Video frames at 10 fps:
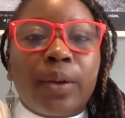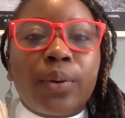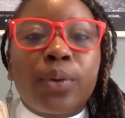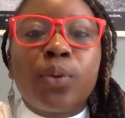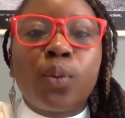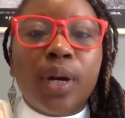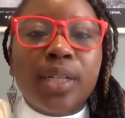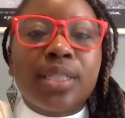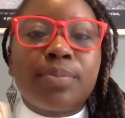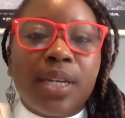who
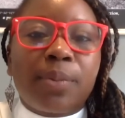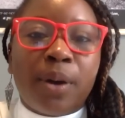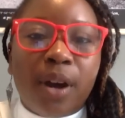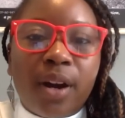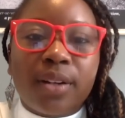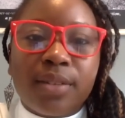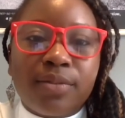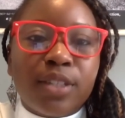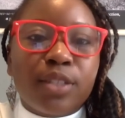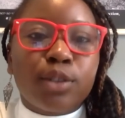want to be a part of
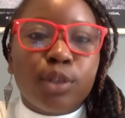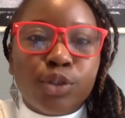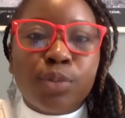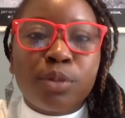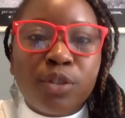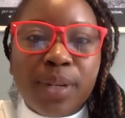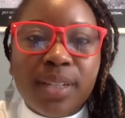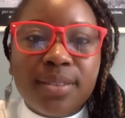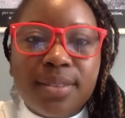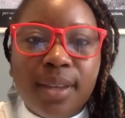these social
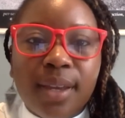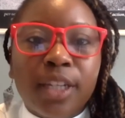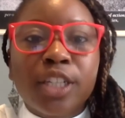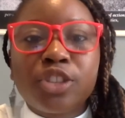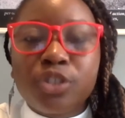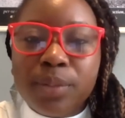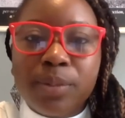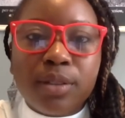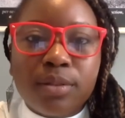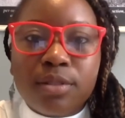movements and
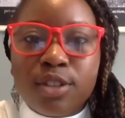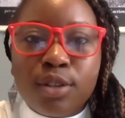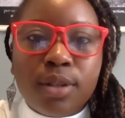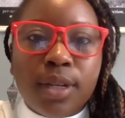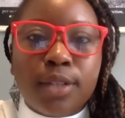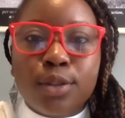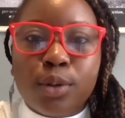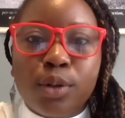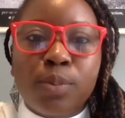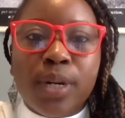contribute to the
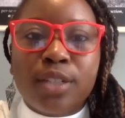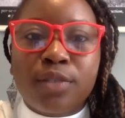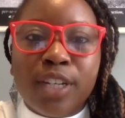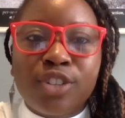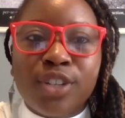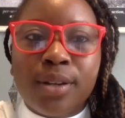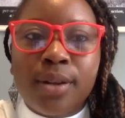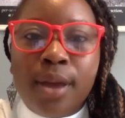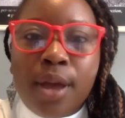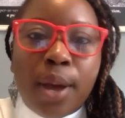historical preservation
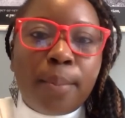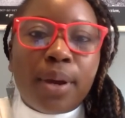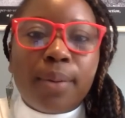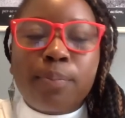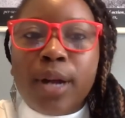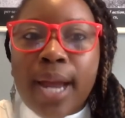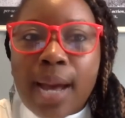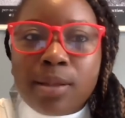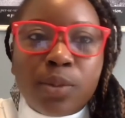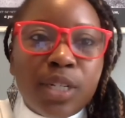but
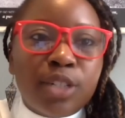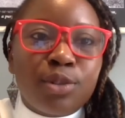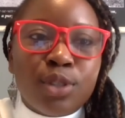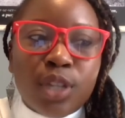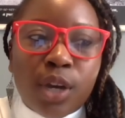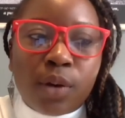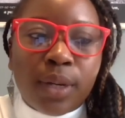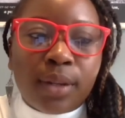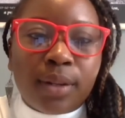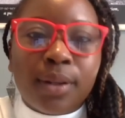perhaps want to do okay. so
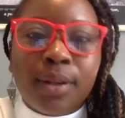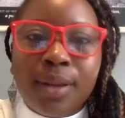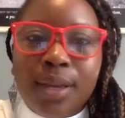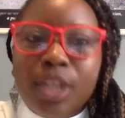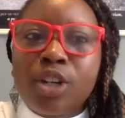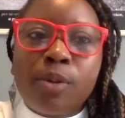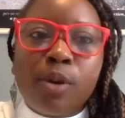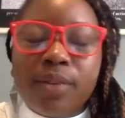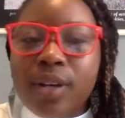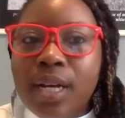in you know
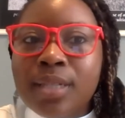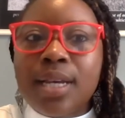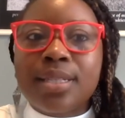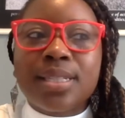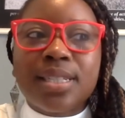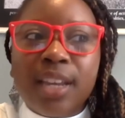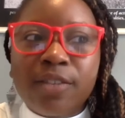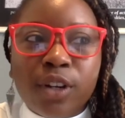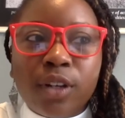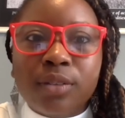more of a, a,
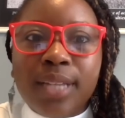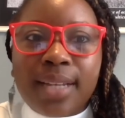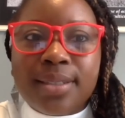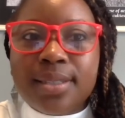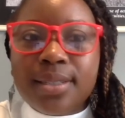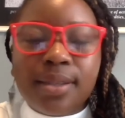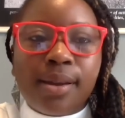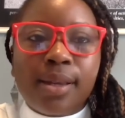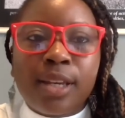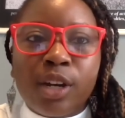safer, less
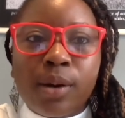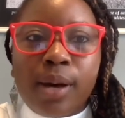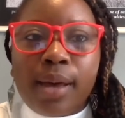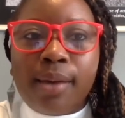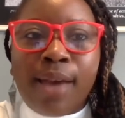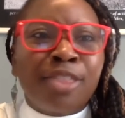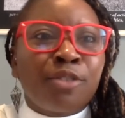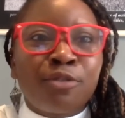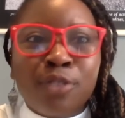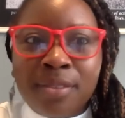you know at the
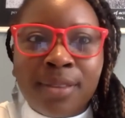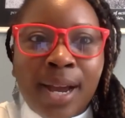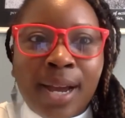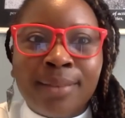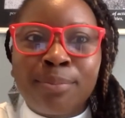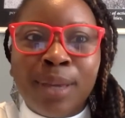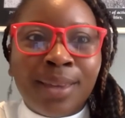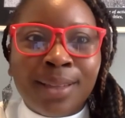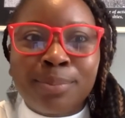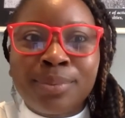front line
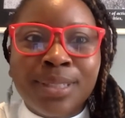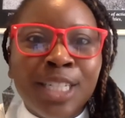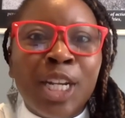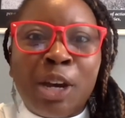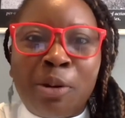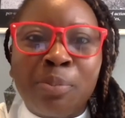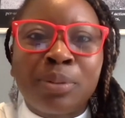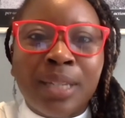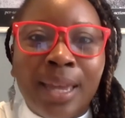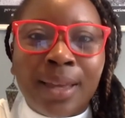picket you know
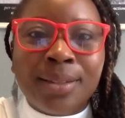place.